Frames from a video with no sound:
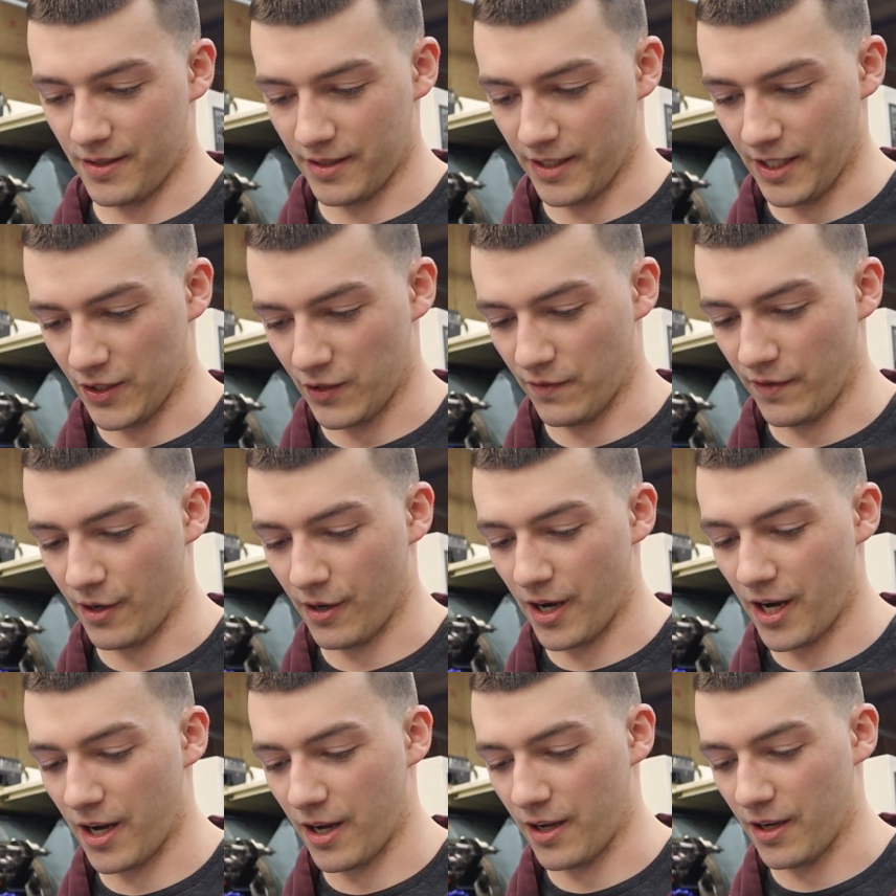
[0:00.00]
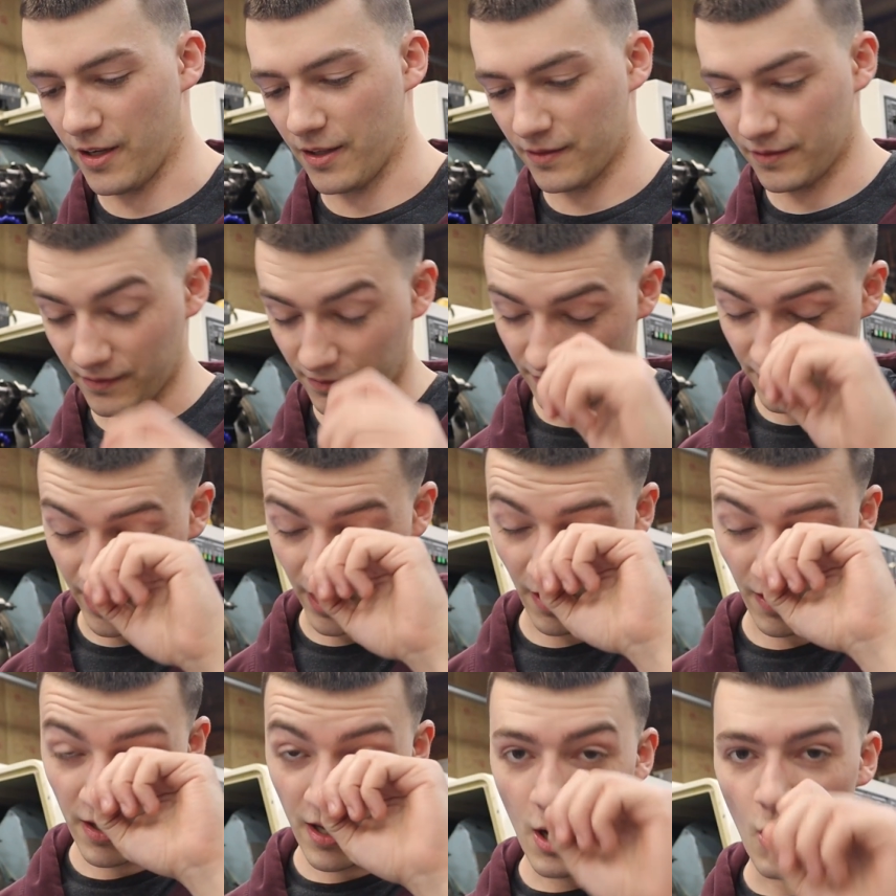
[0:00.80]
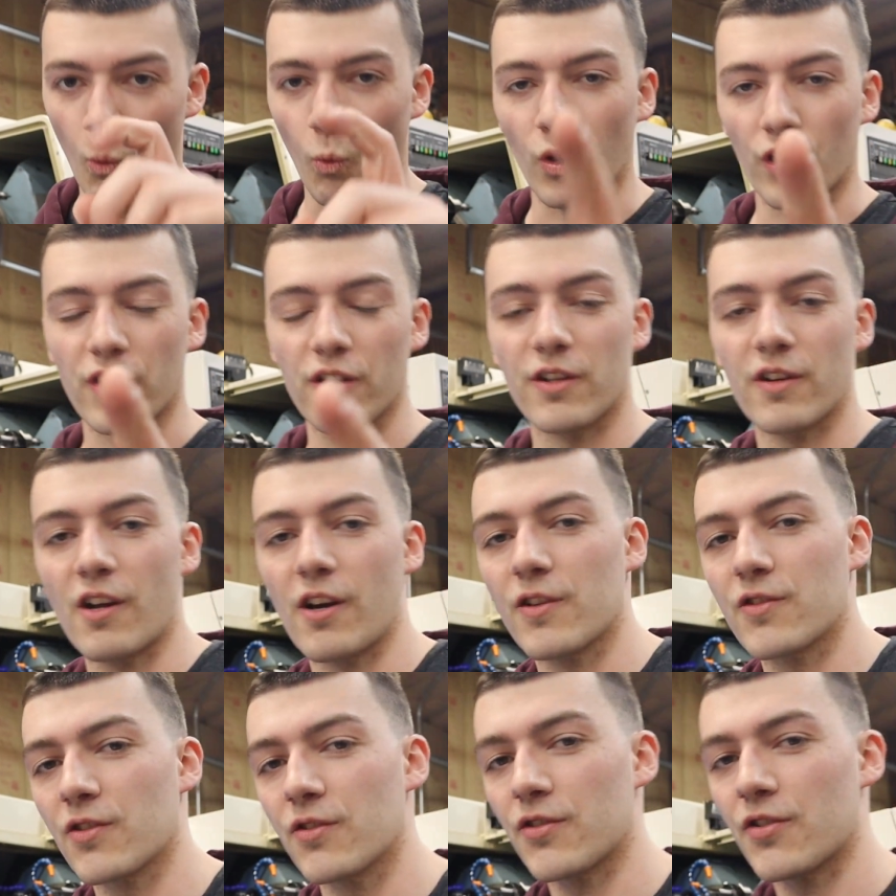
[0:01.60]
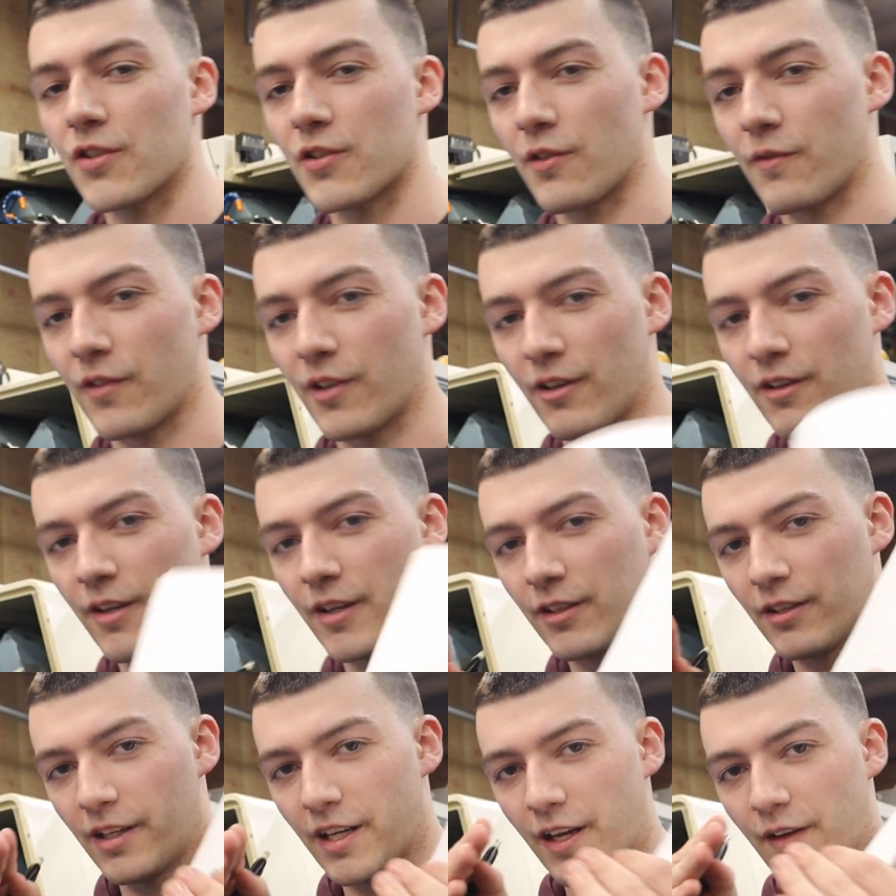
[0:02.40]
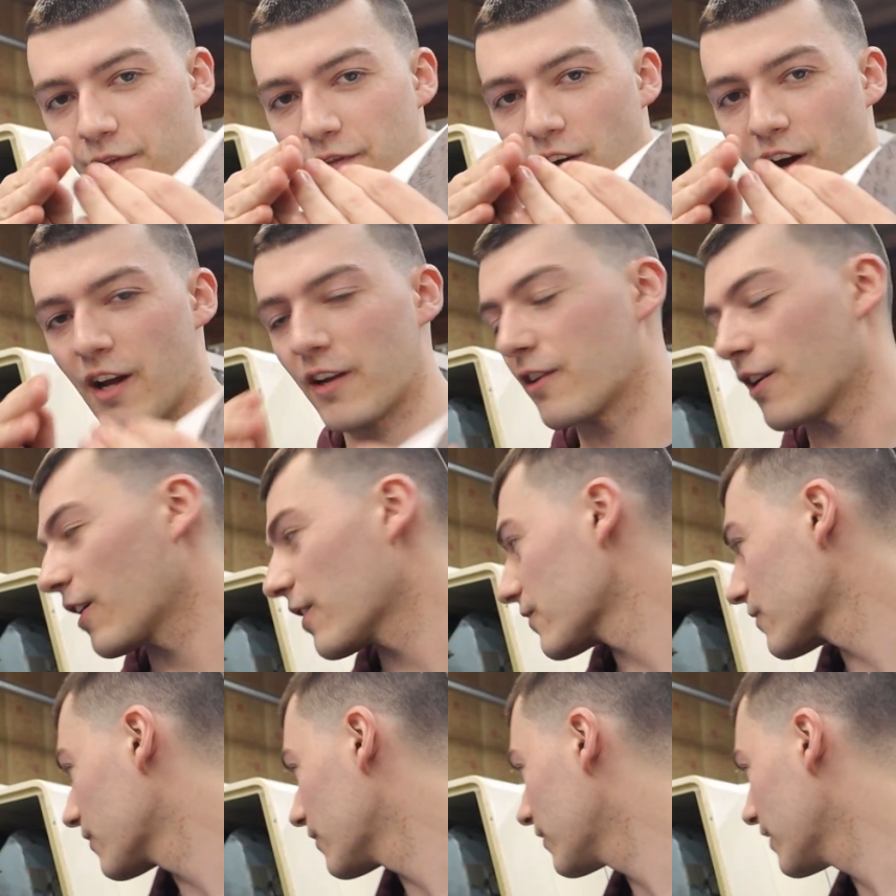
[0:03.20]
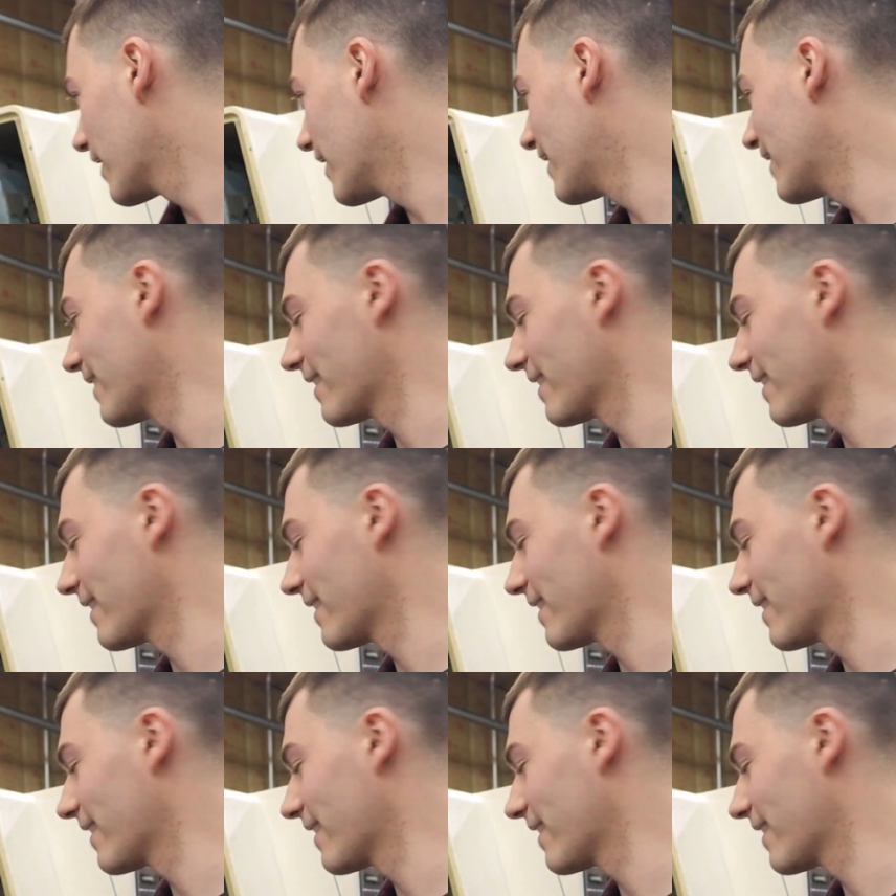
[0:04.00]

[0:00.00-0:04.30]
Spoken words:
It's very yeah. One of the nozzles is a very like fine nozzle.